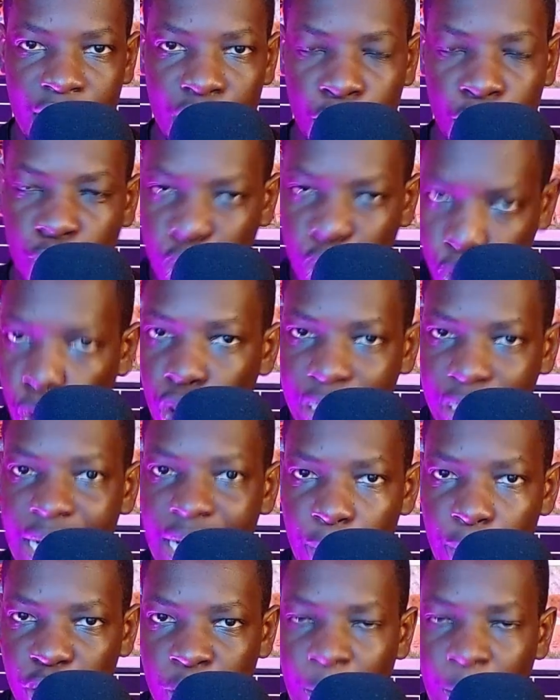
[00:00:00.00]
to
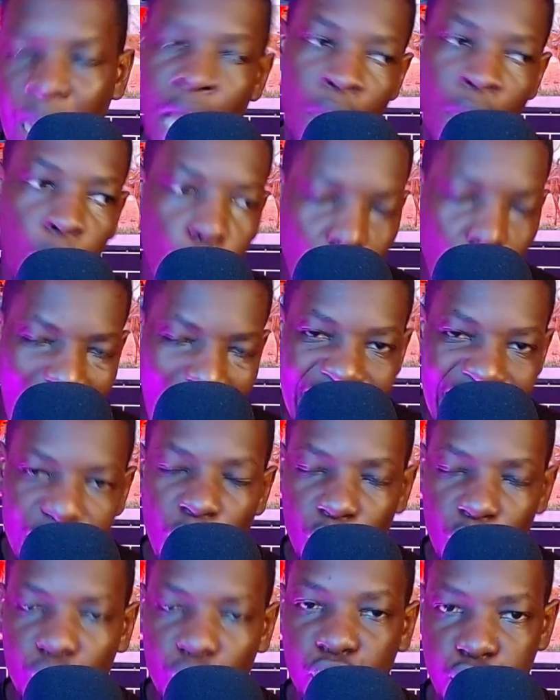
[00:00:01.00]
Tottenham Hotspur? Why
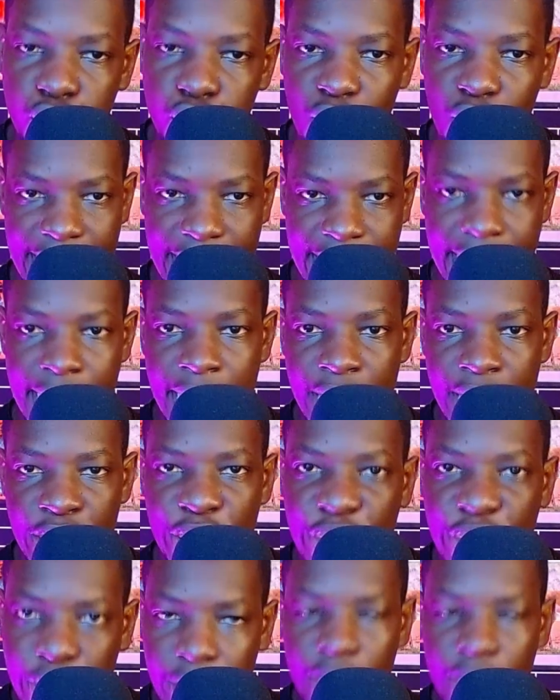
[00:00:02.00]
don't we,
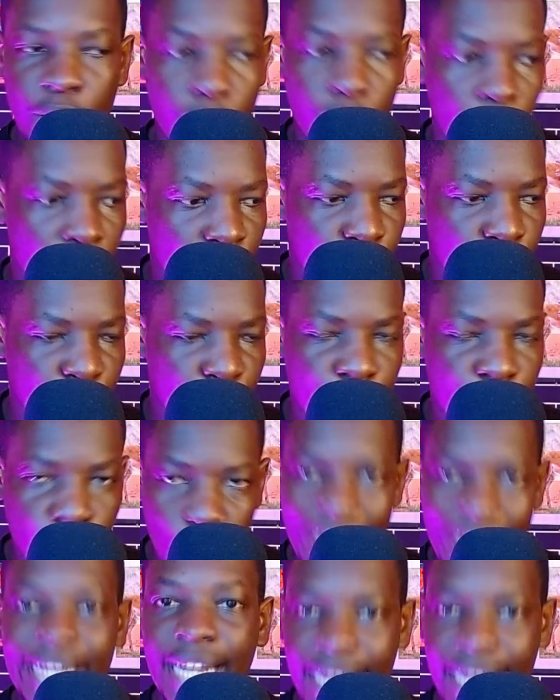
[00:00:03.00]

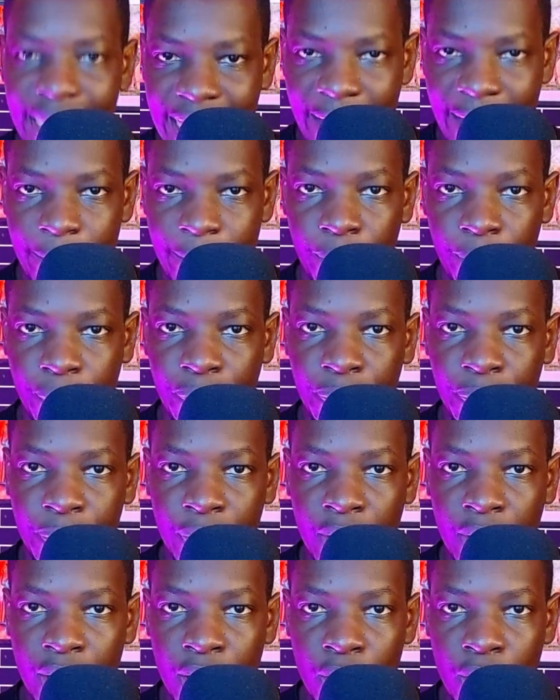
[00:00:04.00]
threaten them?
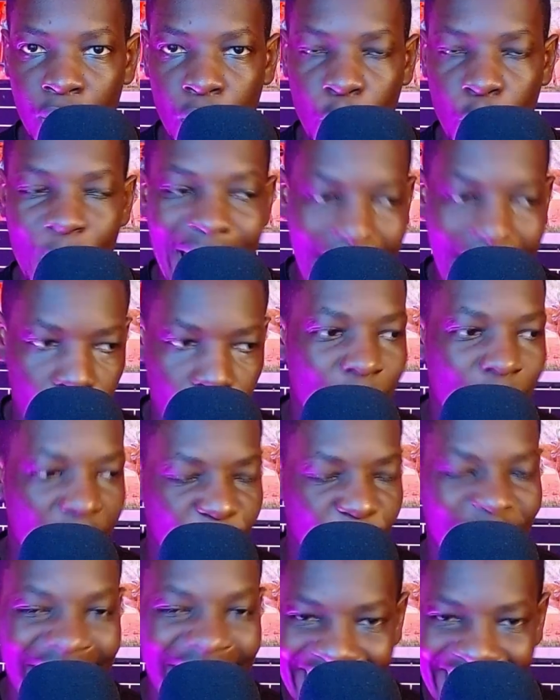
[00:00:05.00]
We
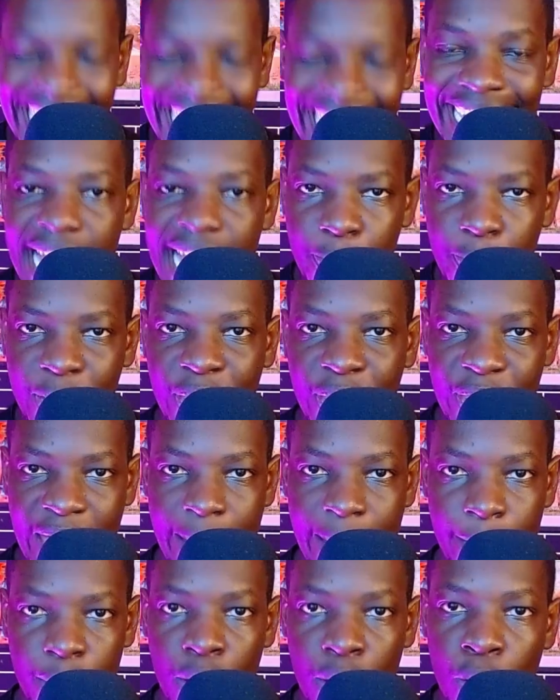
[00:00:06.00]
have kidnapped
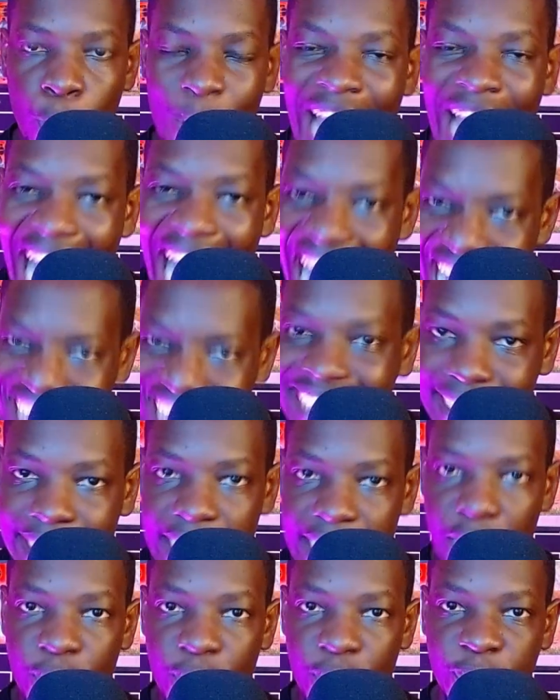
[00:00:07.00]
them. We are
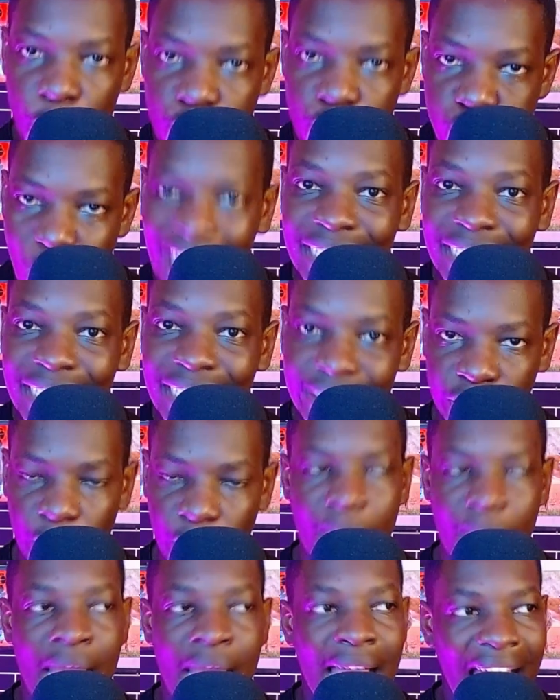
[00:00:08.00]
asking for
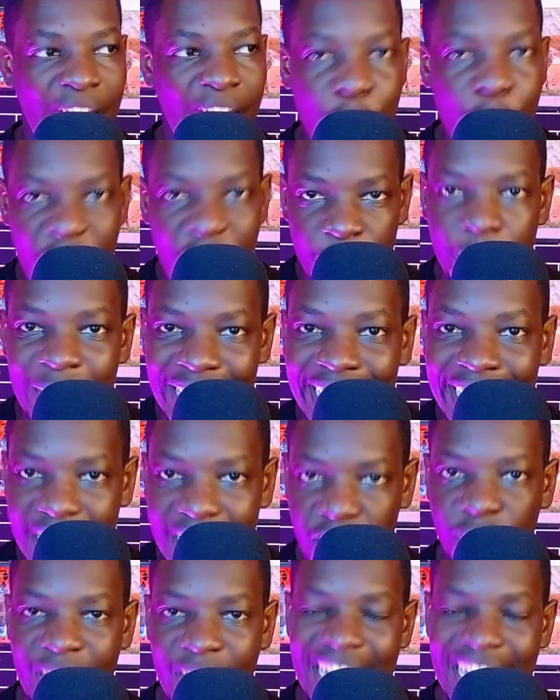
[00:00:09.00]
ransom, and we have been
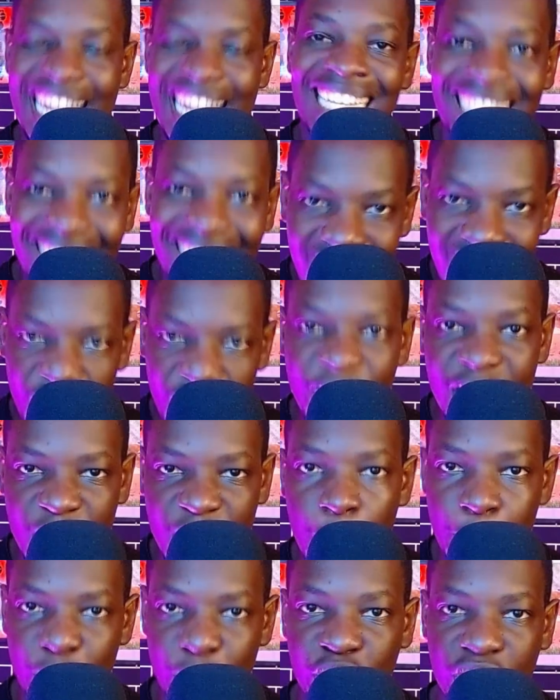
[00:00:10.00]
given
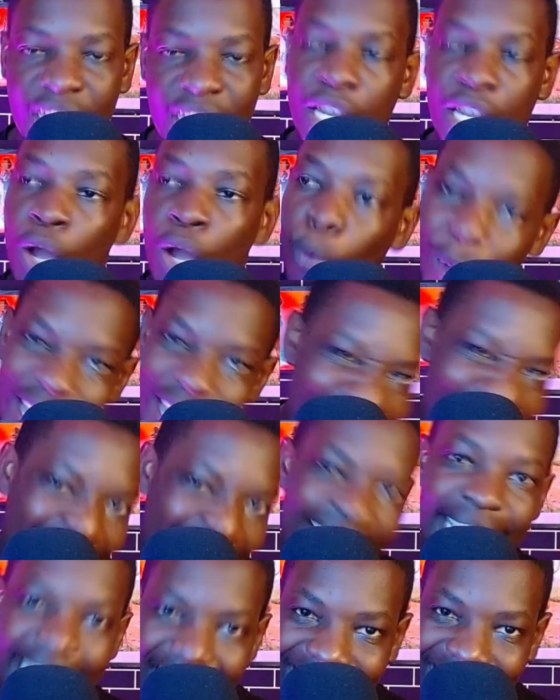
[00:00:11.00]
70%. We
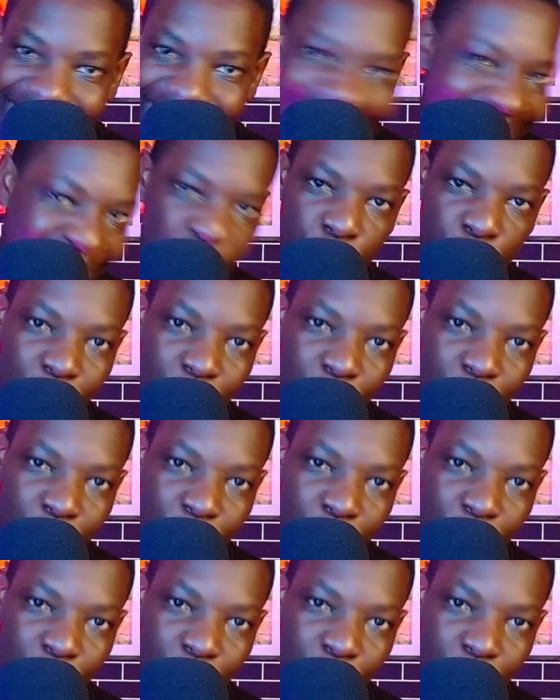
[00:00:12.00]
need that extra